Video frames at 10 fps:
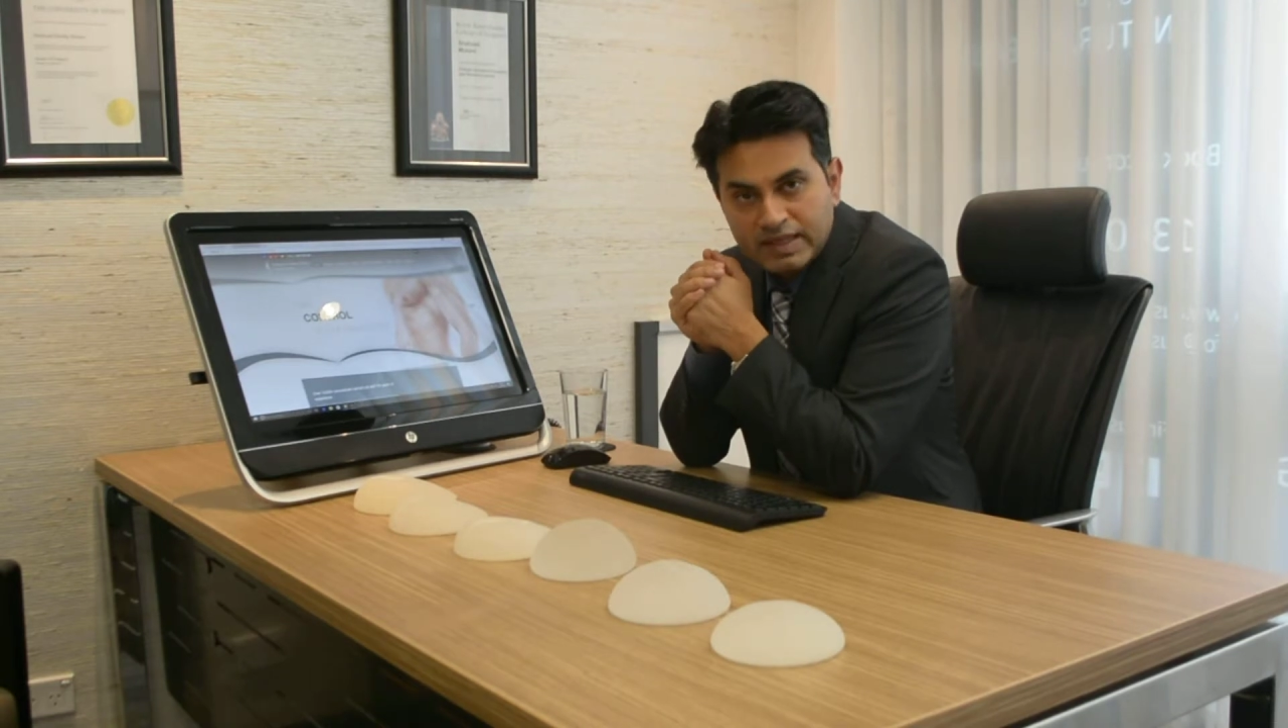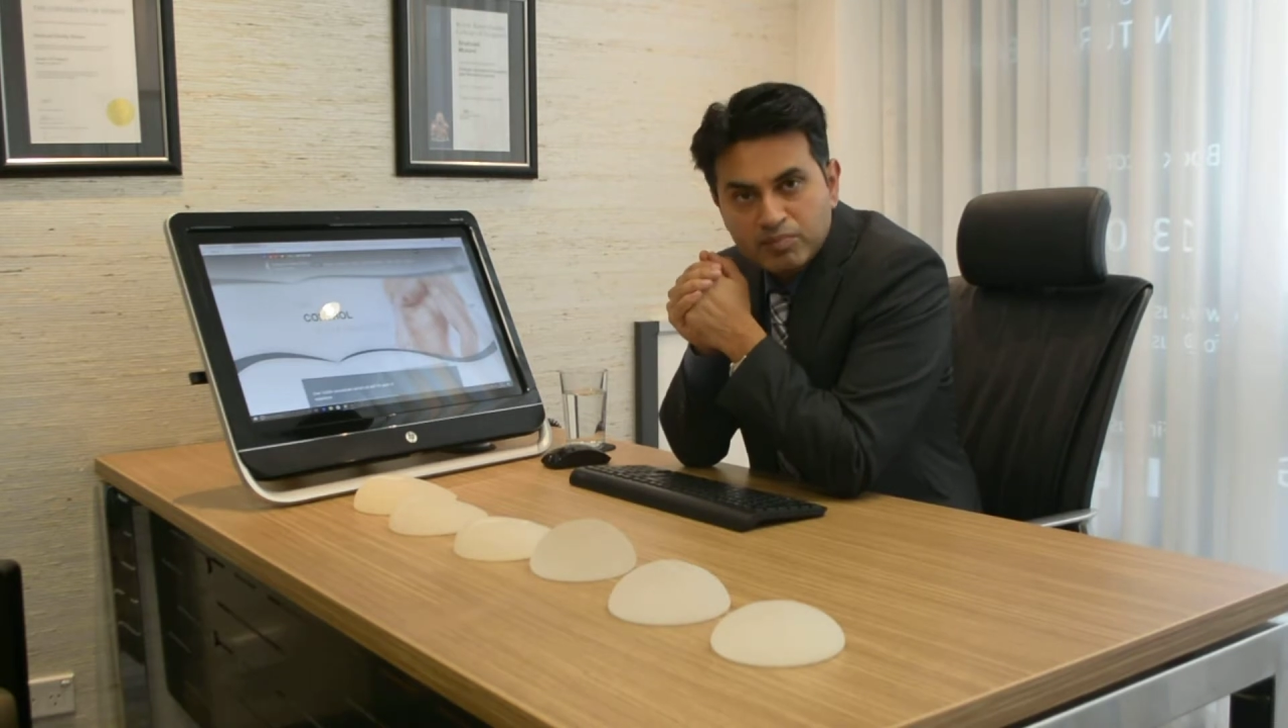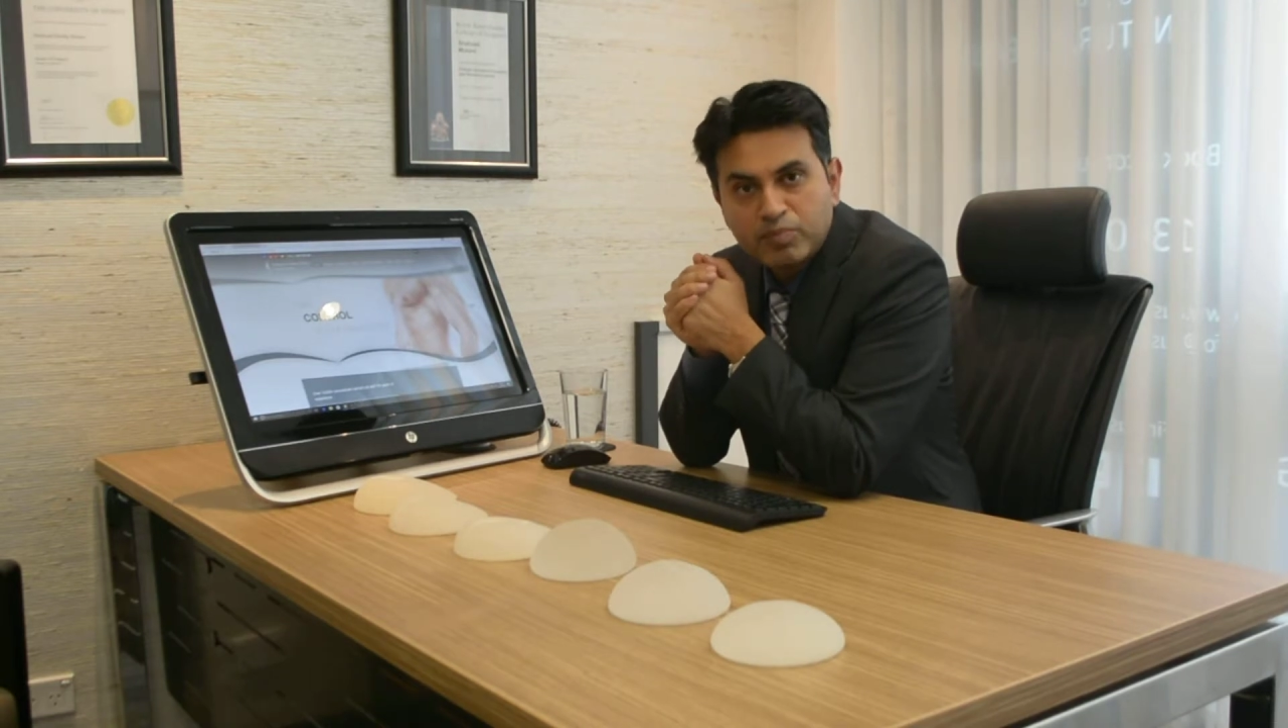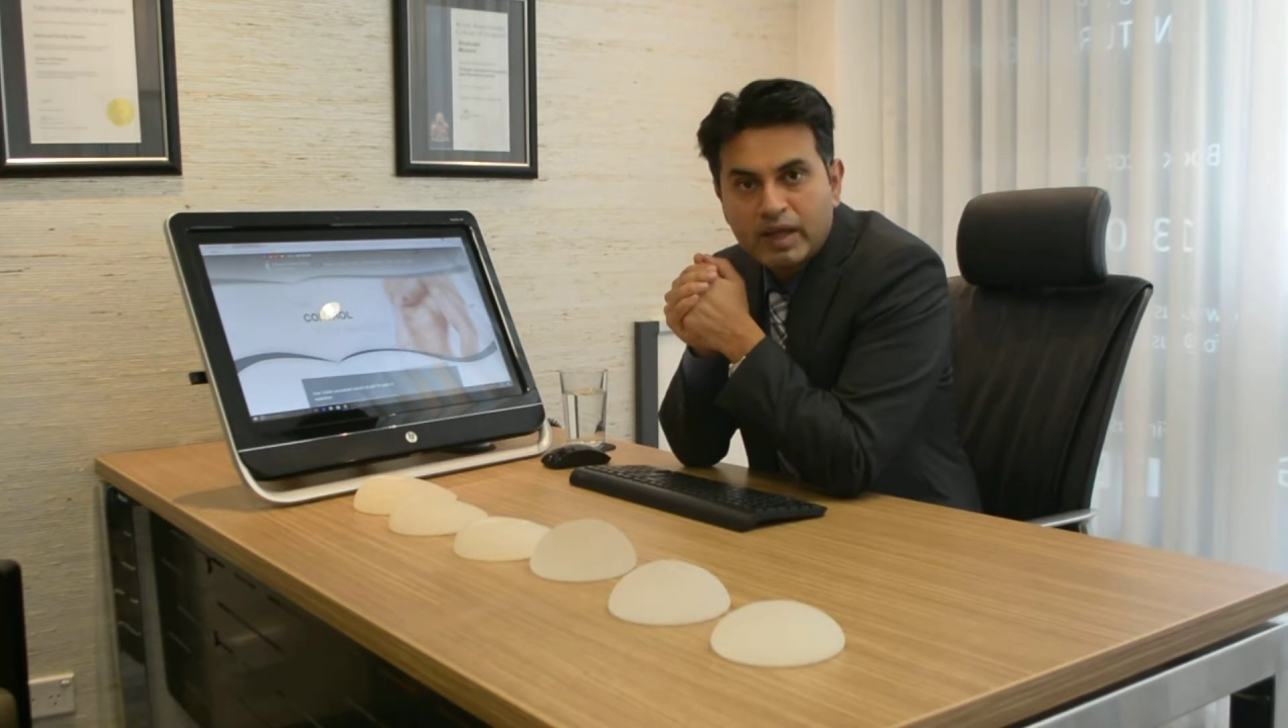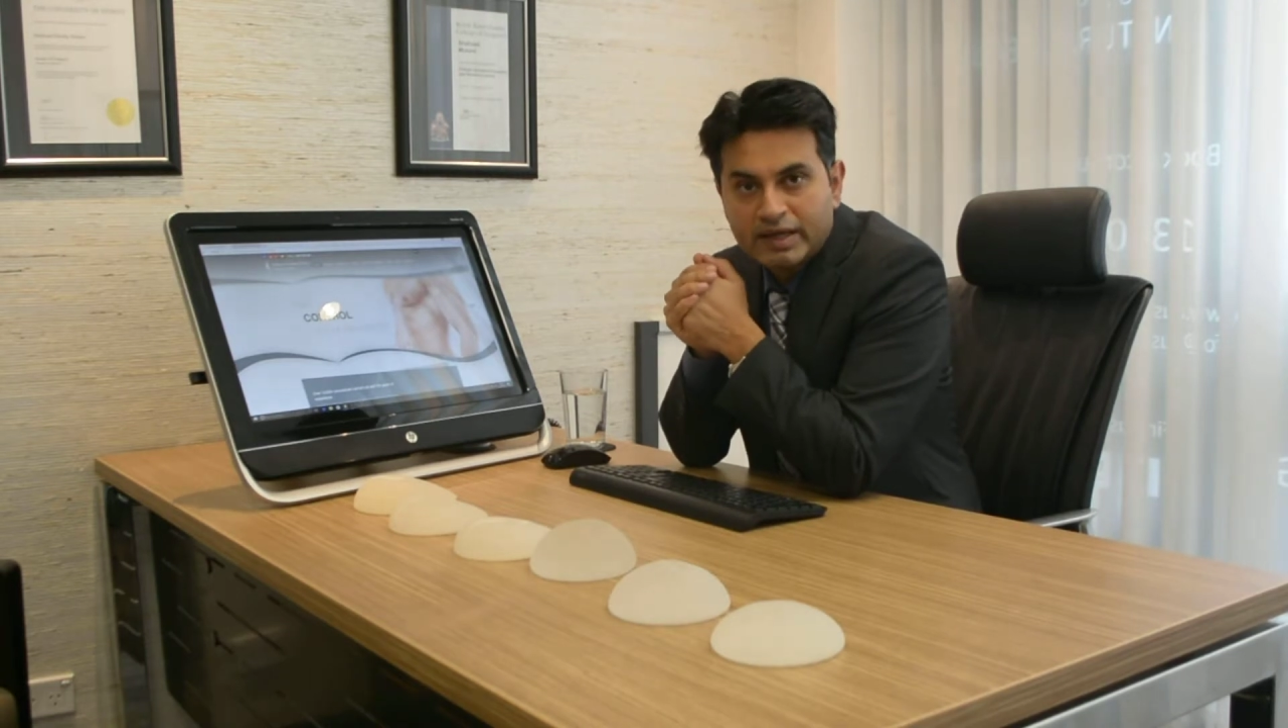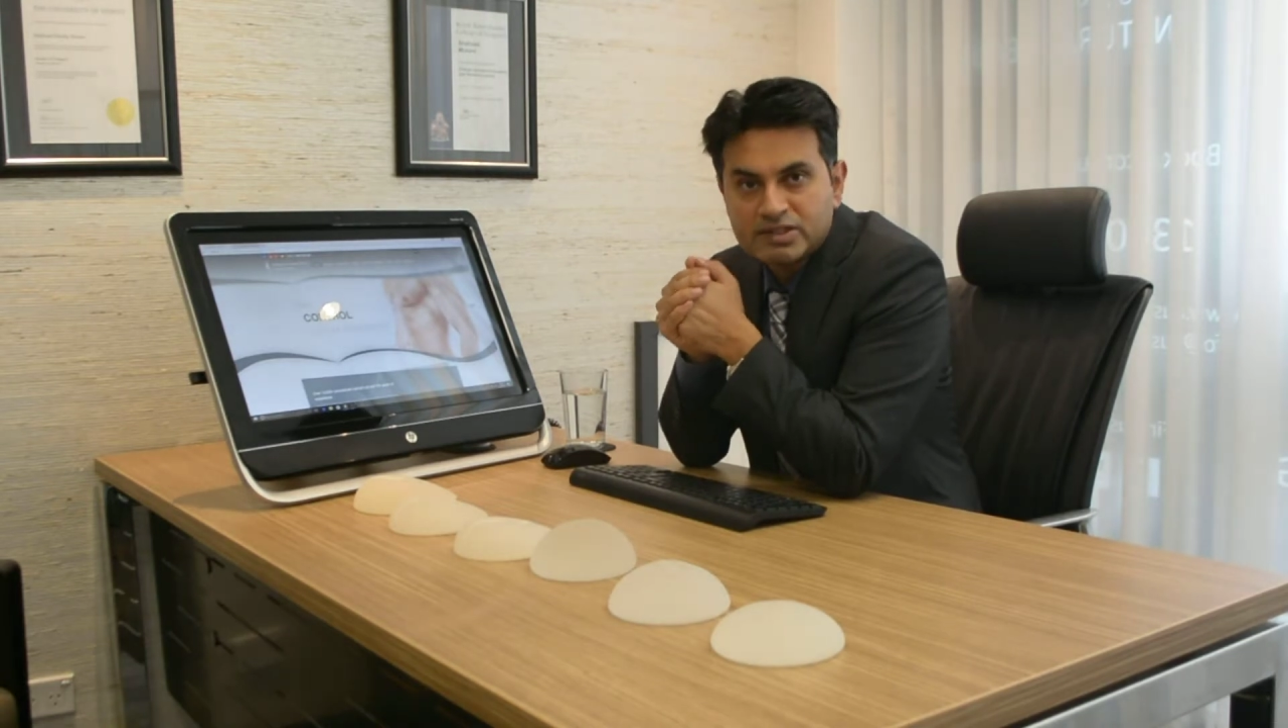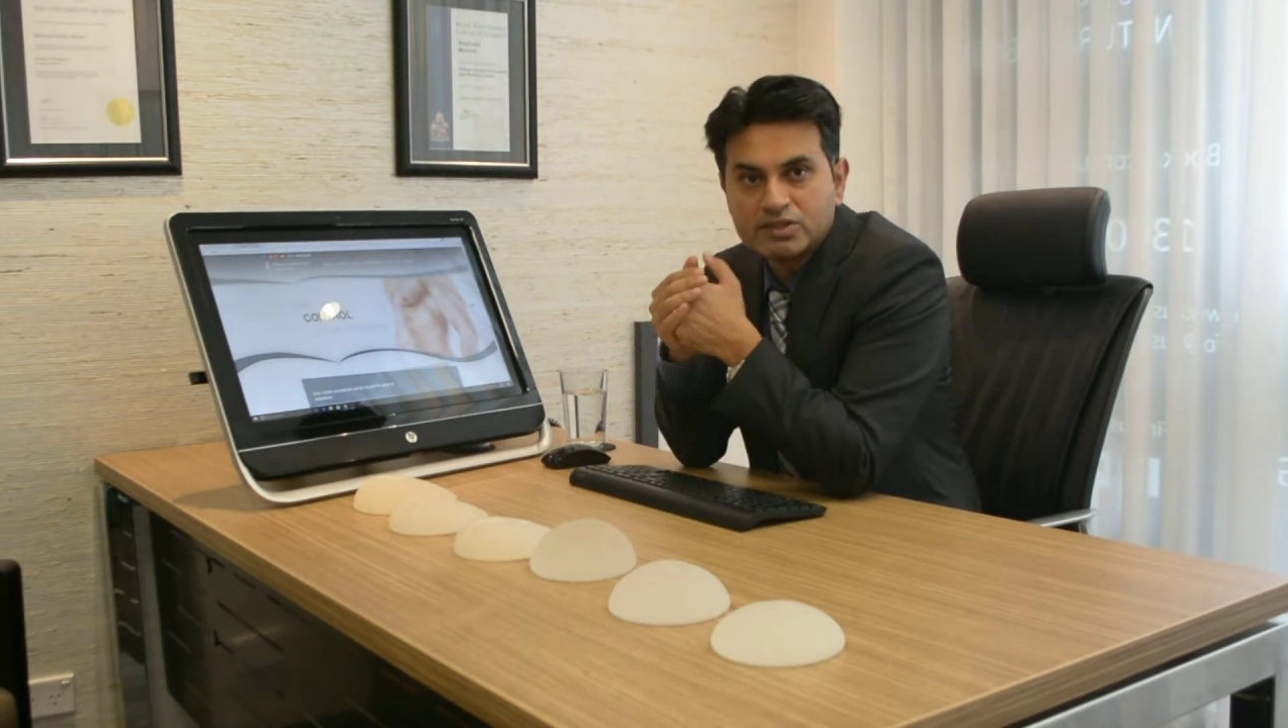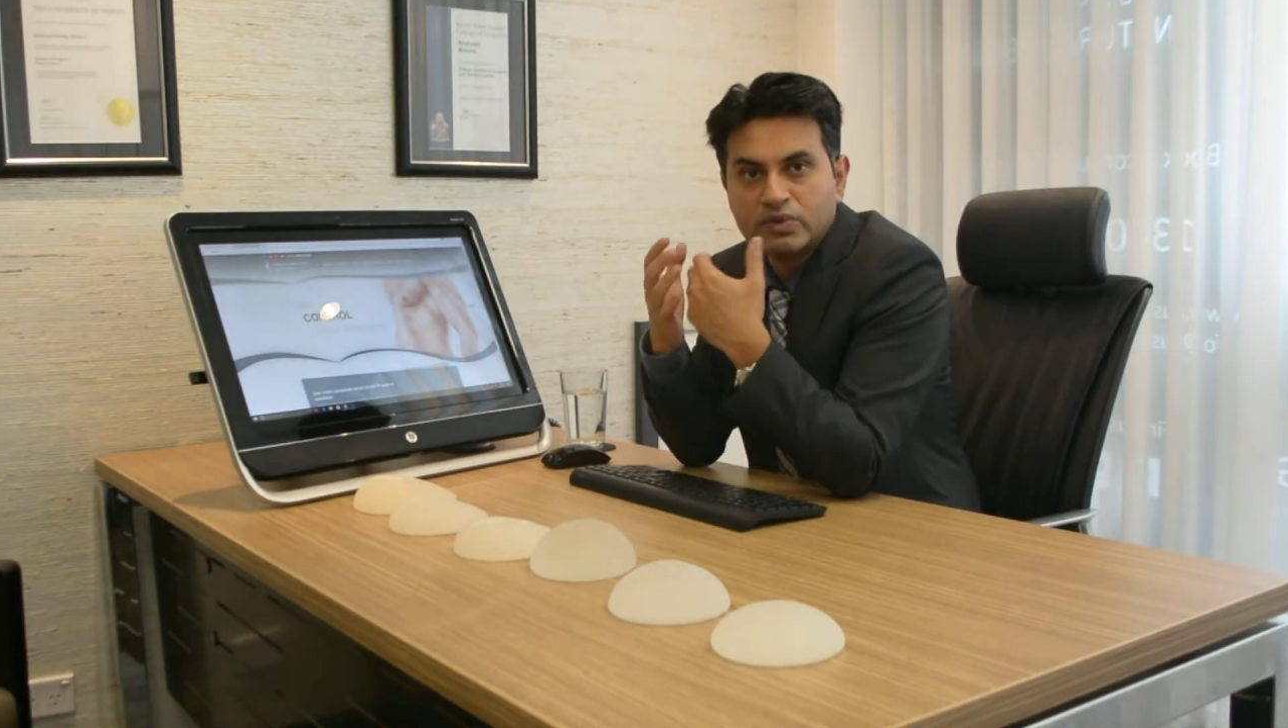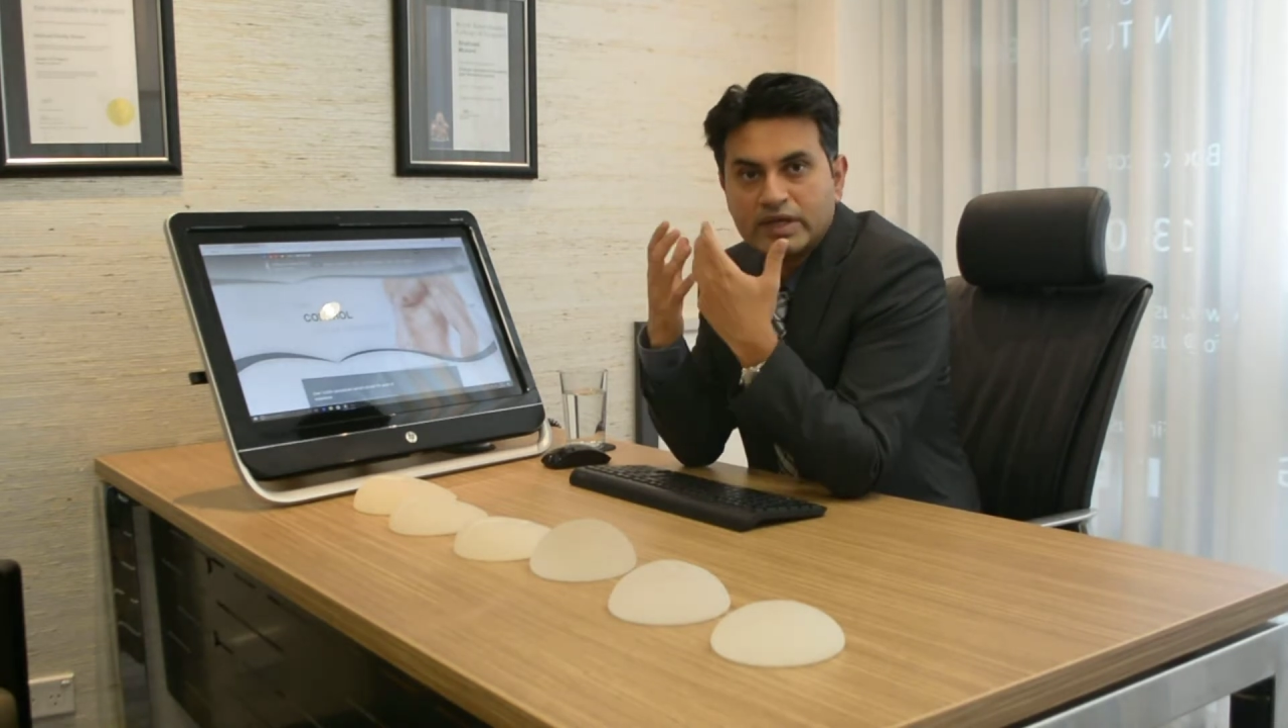implants to